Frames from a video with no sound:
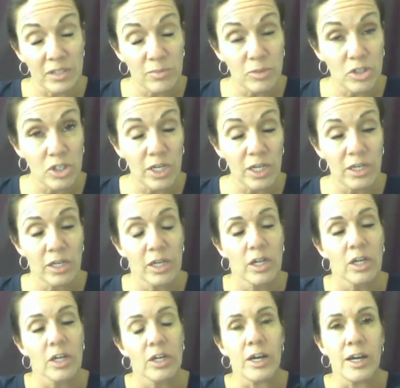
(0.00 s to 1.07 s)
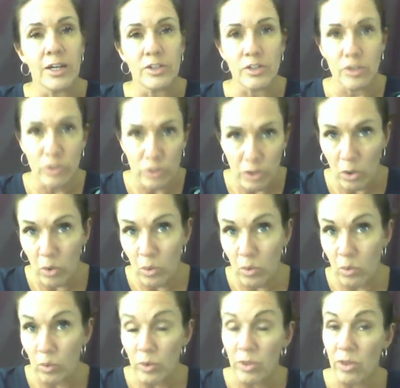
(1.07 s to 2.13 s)
machine, as you
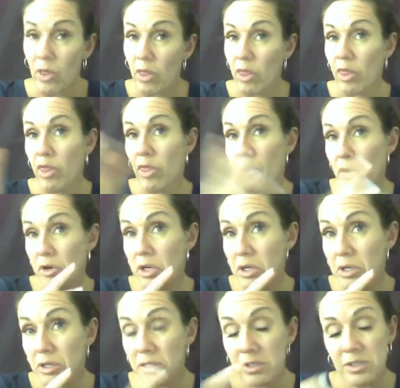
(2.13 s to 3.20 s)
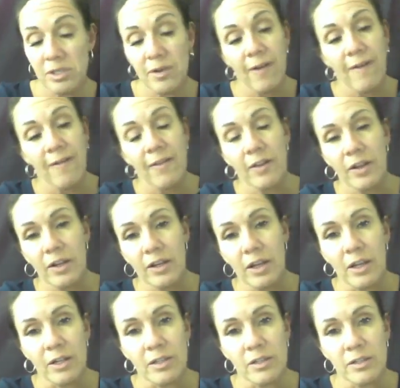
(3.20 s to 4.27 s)
know, with their guns,
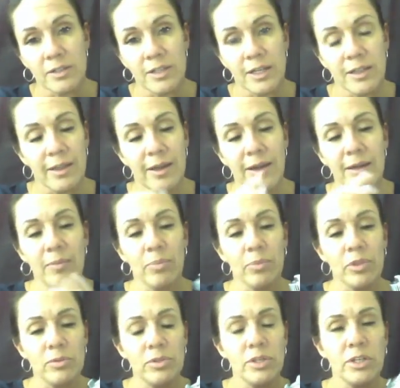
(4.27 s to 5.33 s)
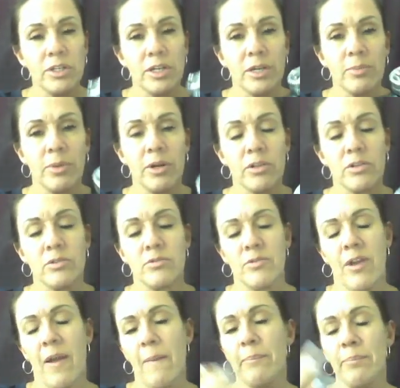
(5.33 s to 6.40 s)
kind of looks like that. This one you can take apart though.
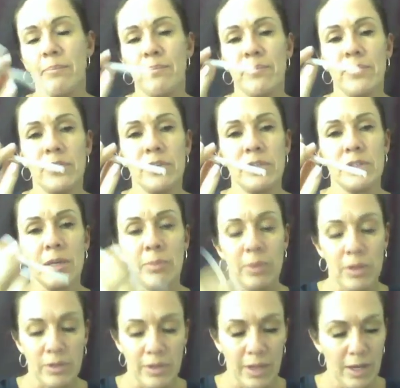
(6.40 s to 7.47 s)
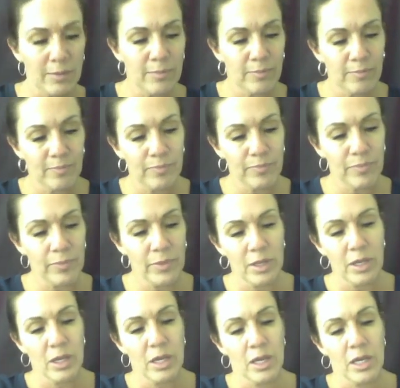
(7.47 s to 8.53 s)
Take apart that.
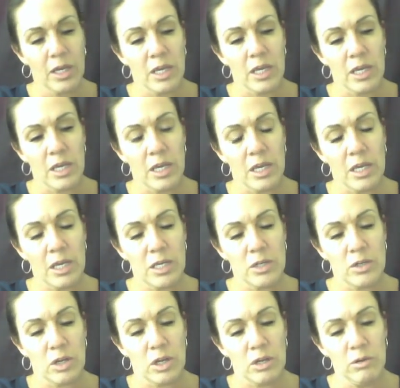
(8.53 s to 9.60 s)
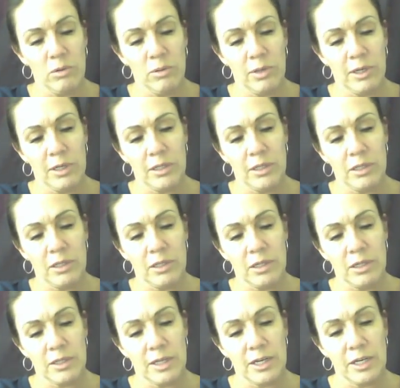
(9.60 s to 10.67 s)
And oh, look
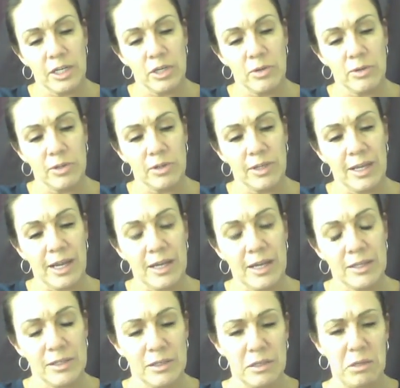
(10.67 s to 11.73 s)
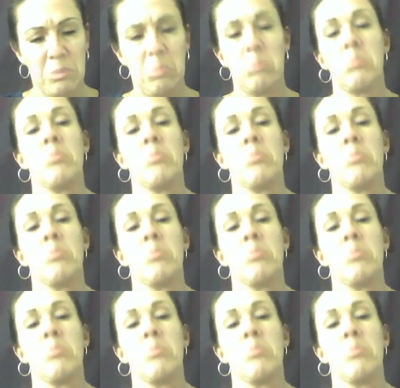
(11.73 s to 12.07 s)
at that, a cute little gasket.